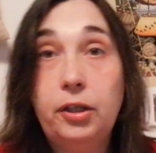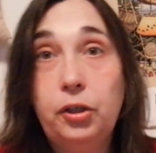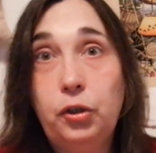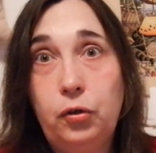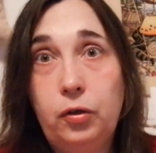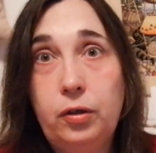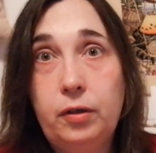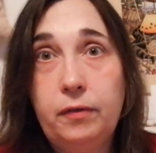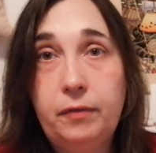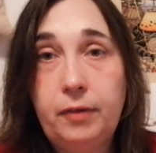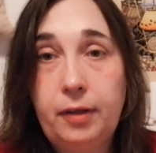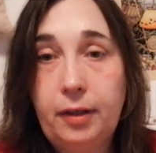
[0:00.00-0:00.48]
I
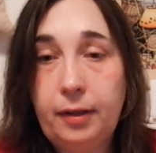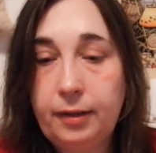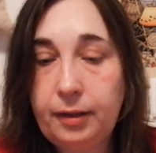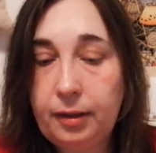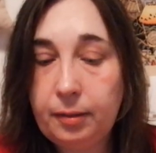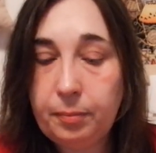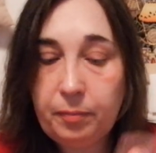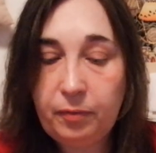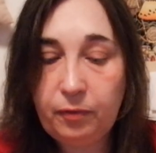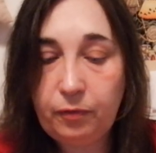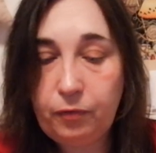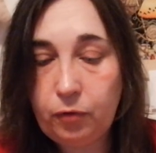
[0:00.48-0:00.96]
should have done
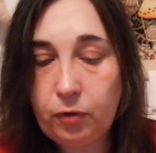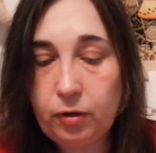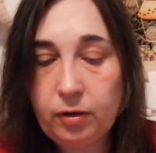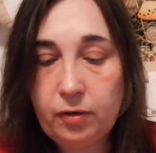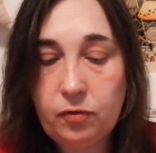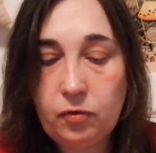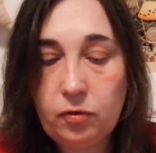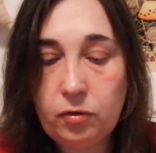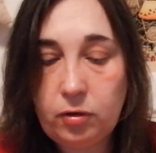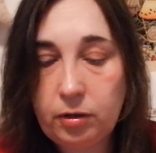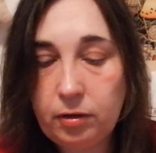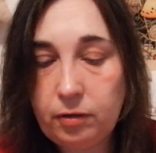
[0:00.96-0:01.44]
that before
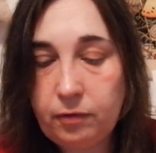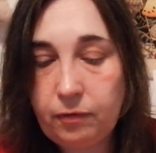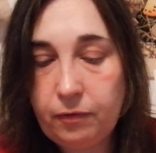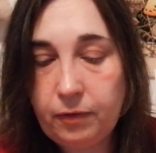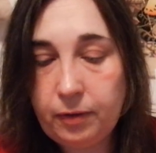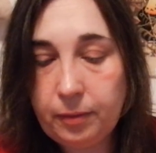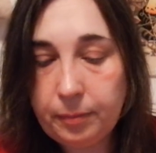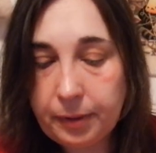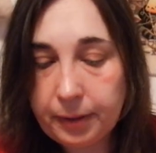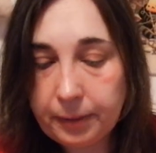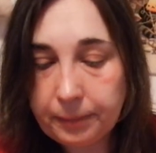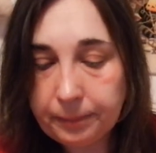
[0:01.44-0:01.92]
I started
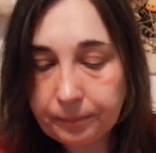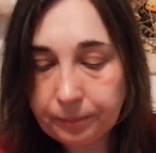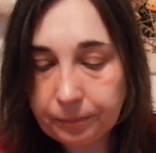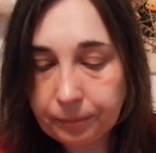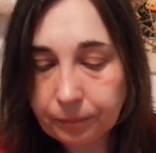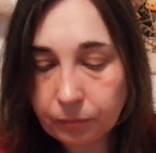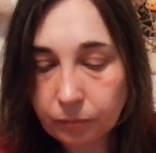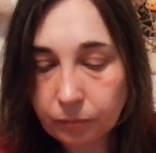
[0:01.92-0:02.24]
filming.